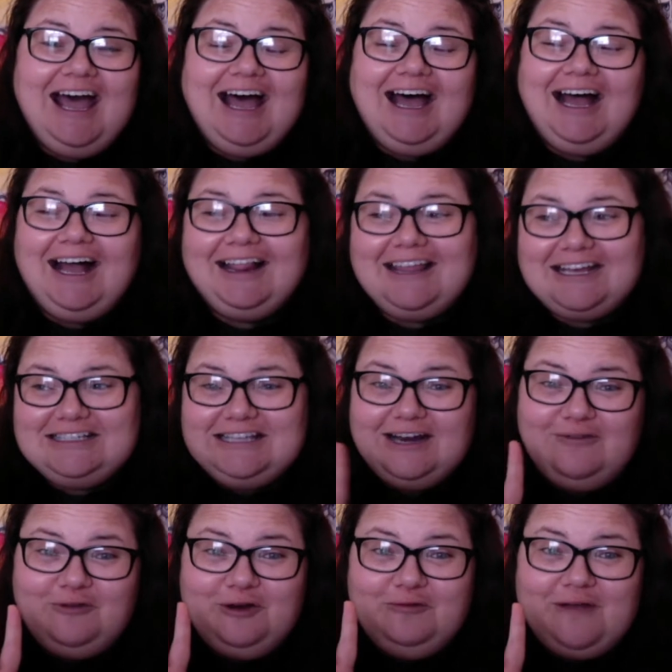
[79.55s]
Uh, like I said,
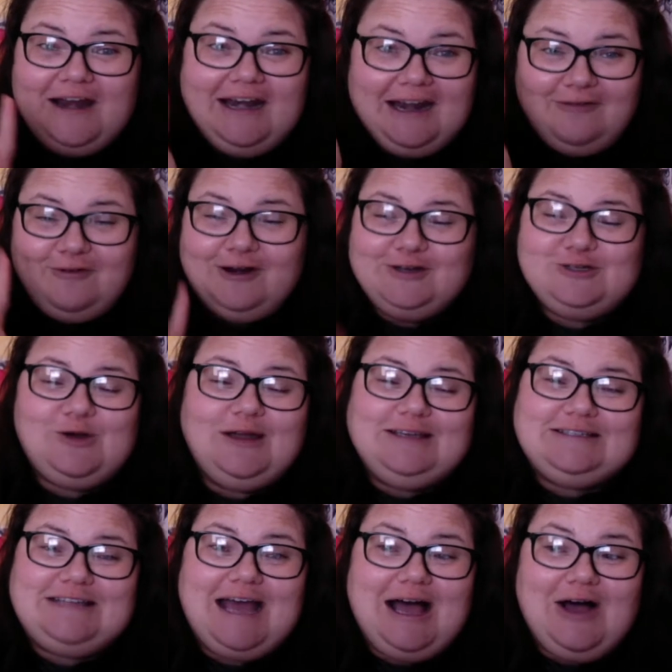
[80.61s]
I've reread it, I've read it
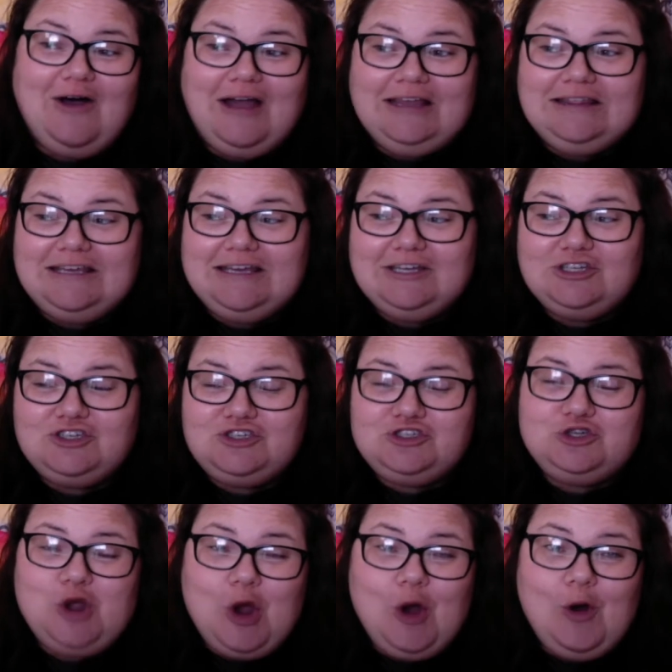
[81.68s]
twice now. I think it is
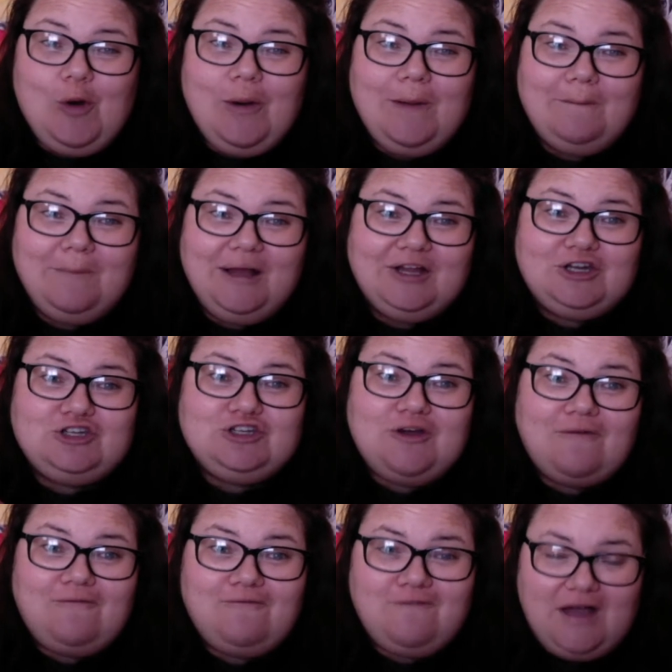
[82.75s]
so much
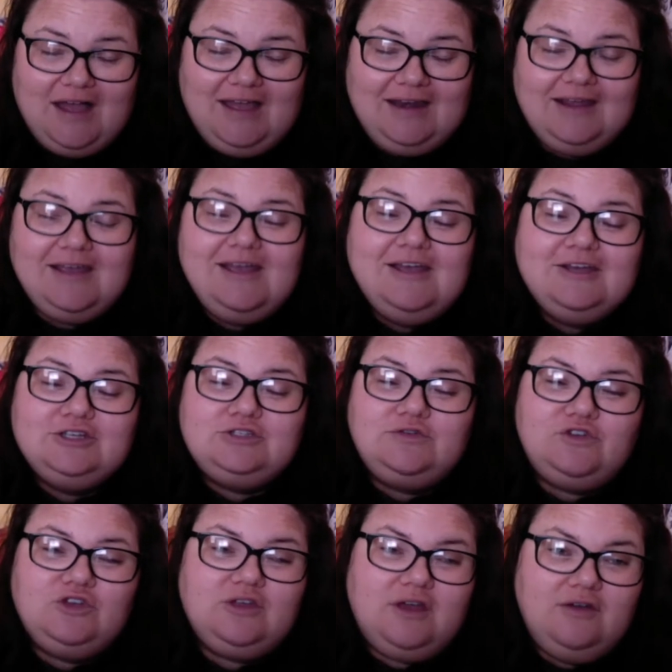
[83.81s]
fun. So if
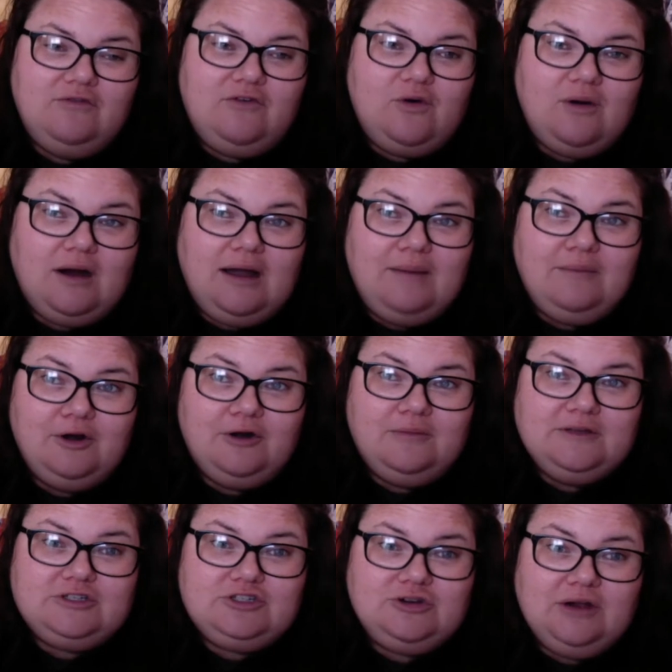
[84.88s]
you're looking for a murder
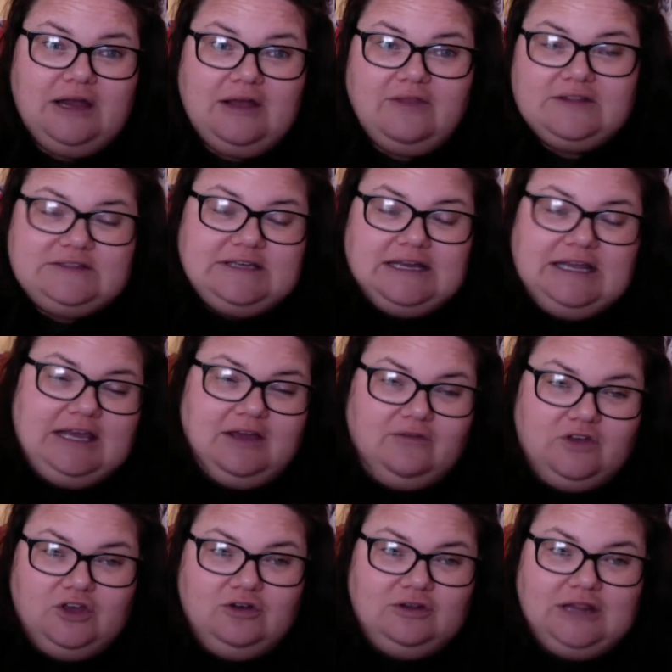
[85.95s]
mystery that's going to give
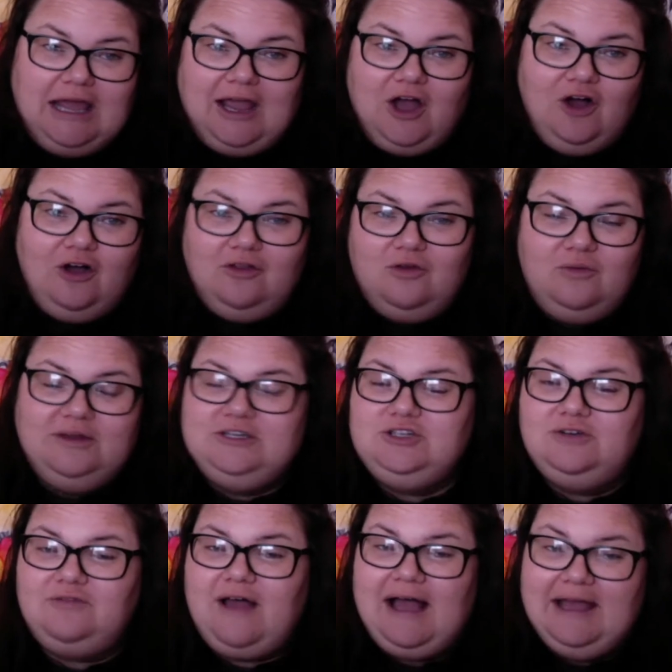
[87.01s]
you like all the winter
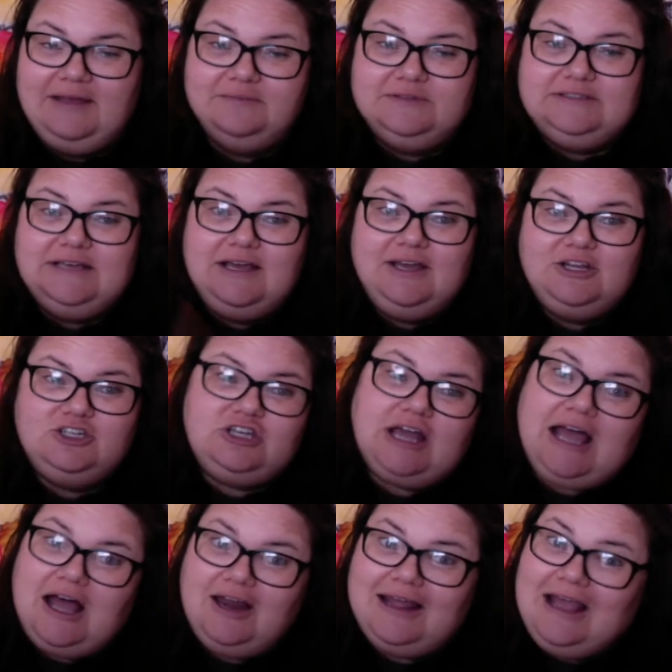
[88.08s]
vibes, check
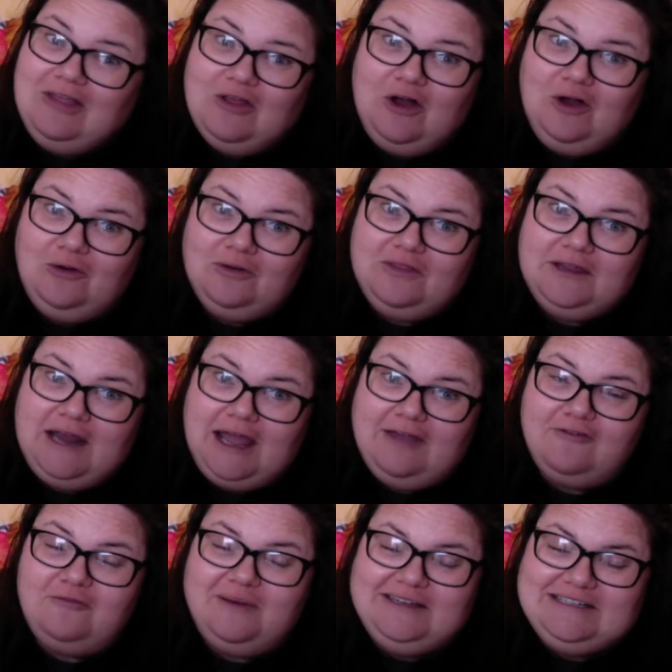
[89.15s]
out In the Hall with a
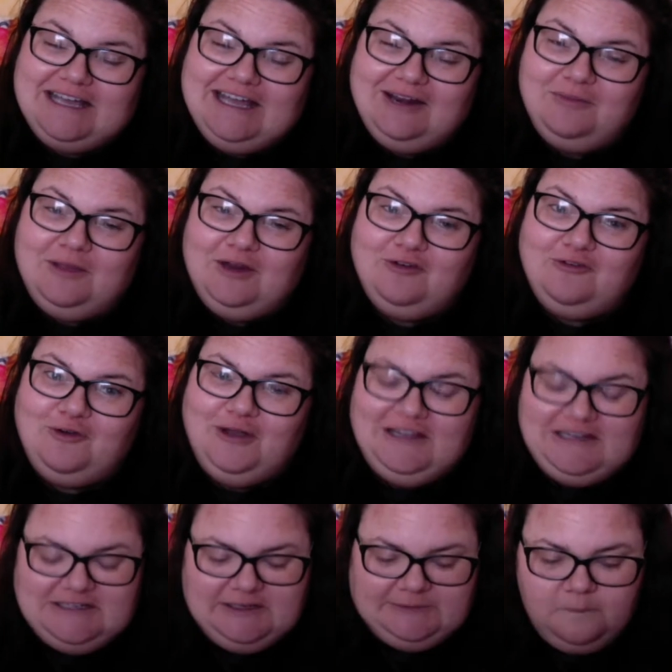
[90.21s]
Knife by Diana Peterfreund.